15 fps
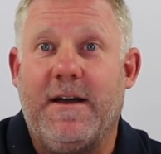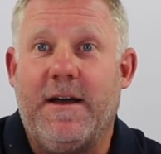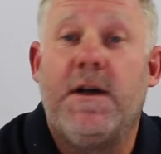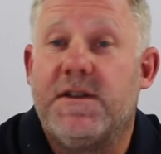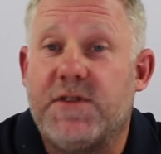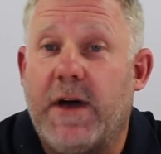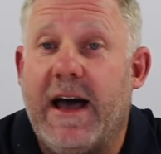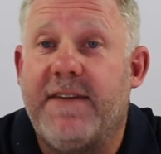
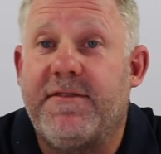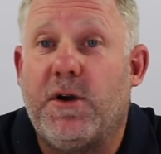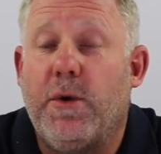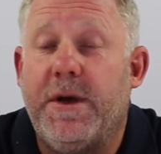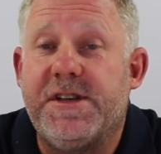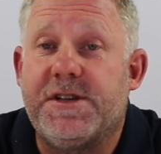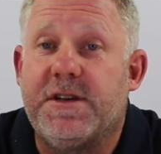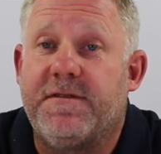So I have a
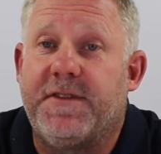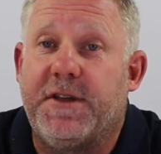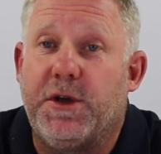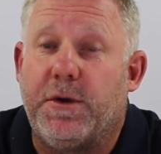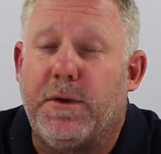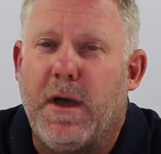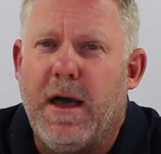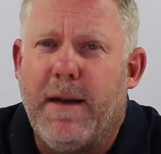question for
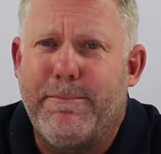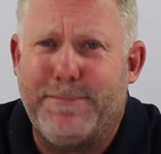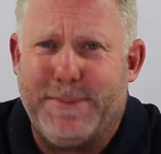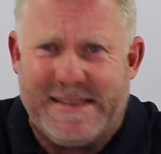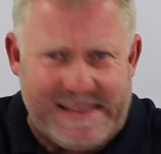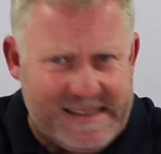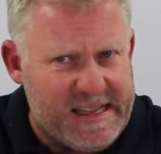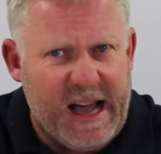you.
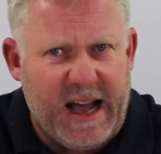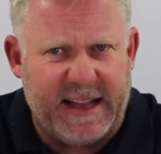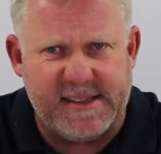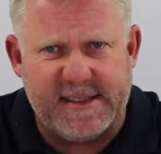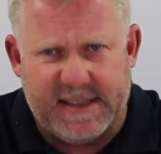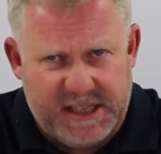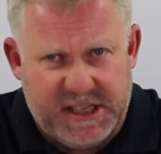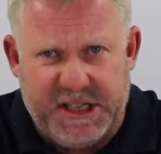
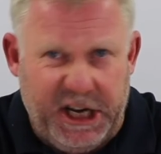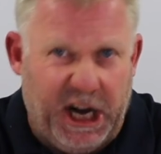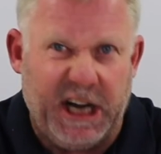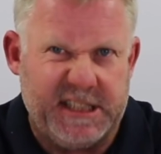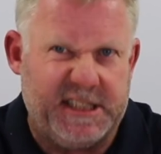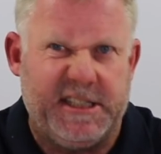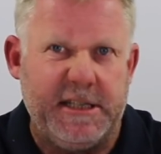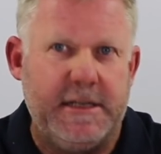Besides the
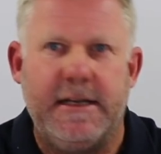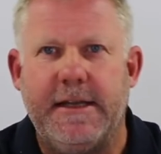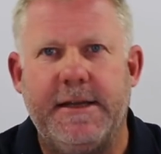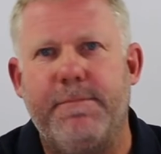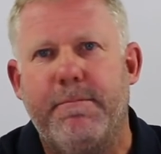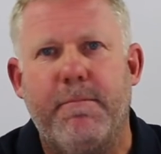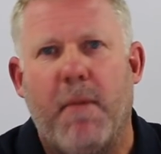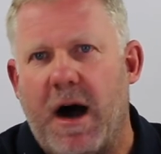
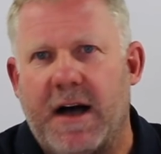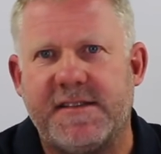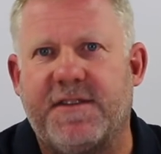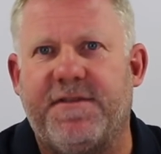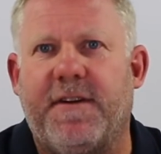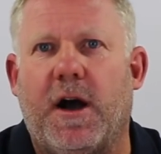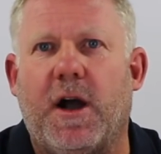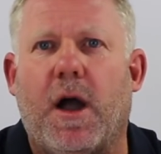dastardly mask
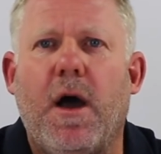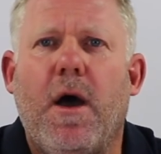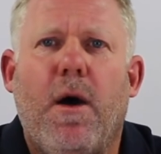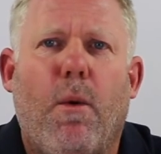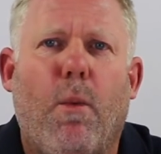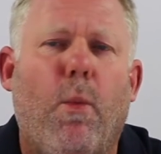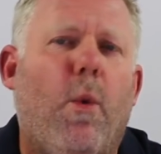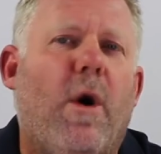fog,
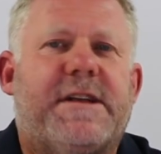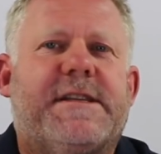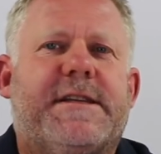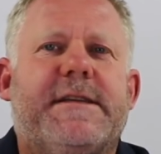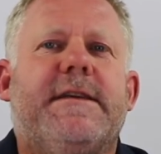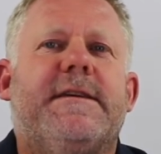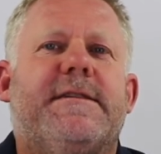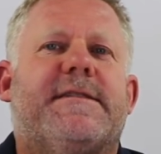
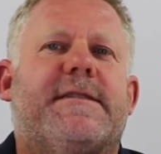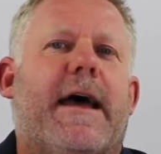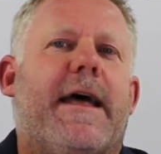what is